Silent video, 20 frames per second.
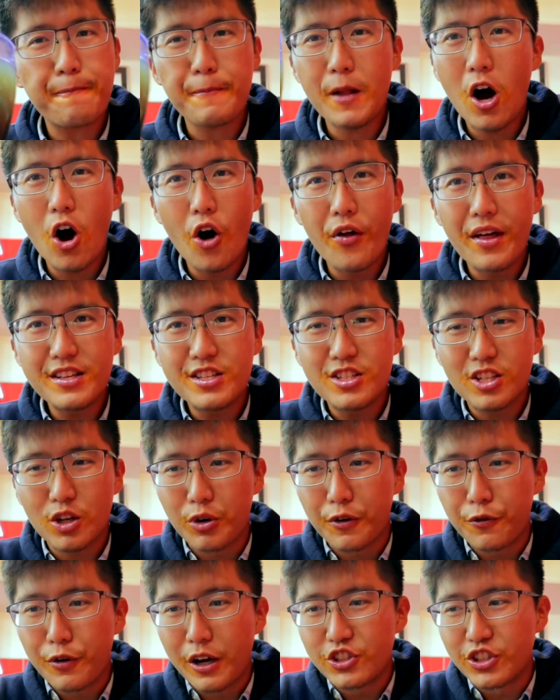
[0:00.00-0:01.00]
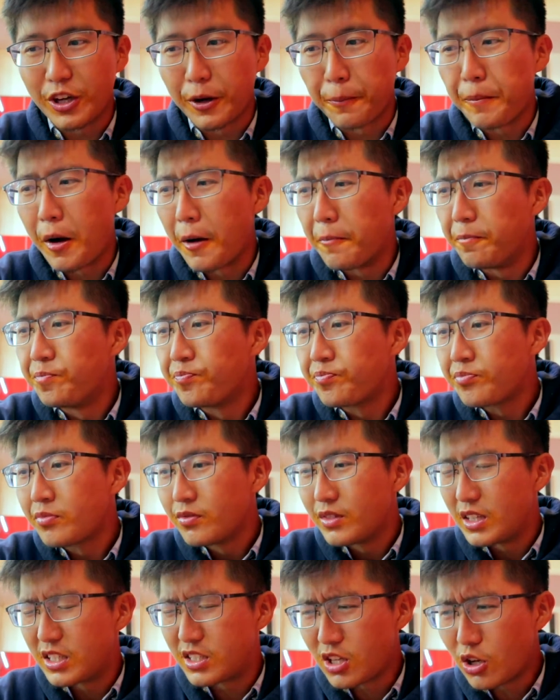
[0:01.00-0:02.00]
Oh, that's so refreshing. But
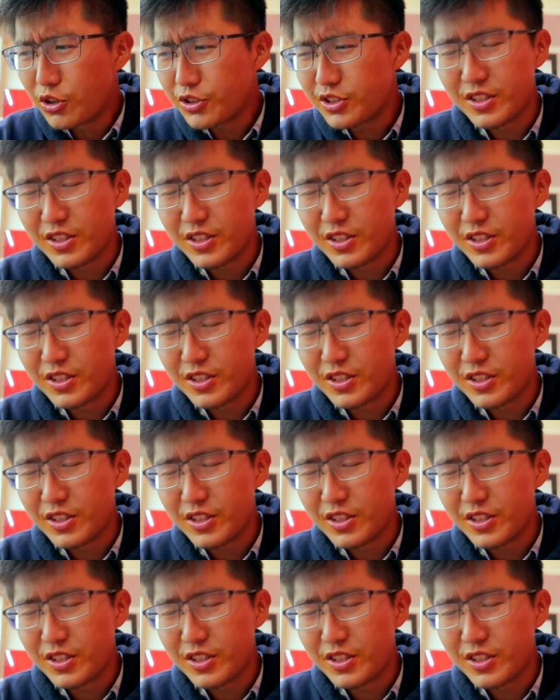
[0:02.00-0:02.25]
the salsa